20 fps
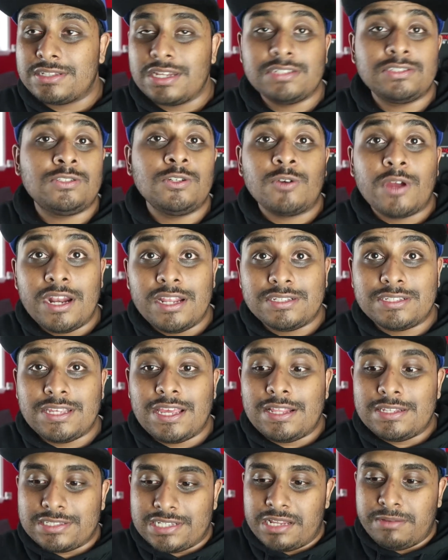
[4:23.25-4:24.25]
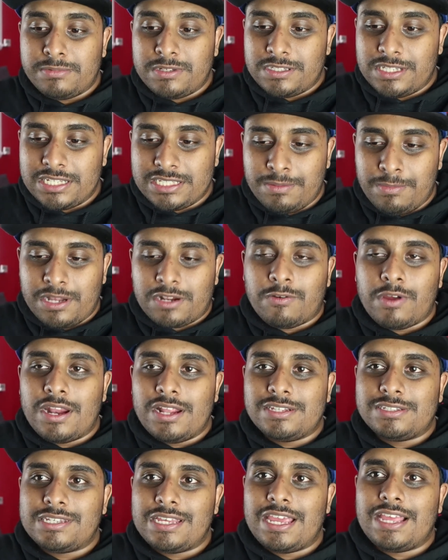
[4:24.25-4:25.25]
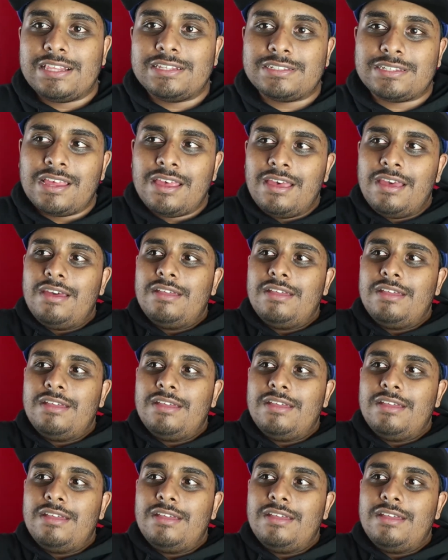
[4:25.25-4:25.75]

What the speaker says: So there's two credit scenes. Then there's a mid credit scenes.